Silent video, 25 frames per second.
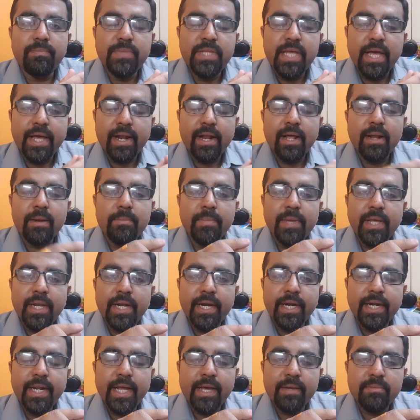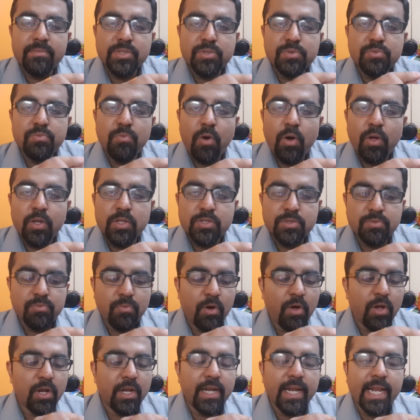there are many times
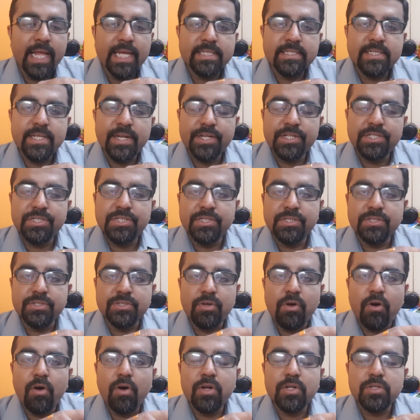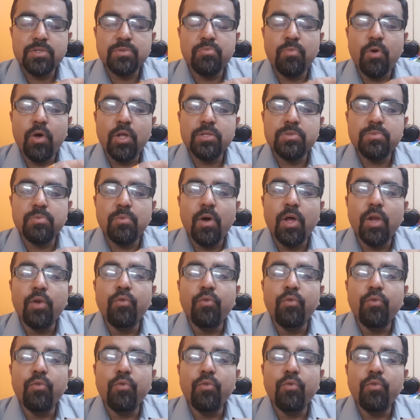small lacerations or small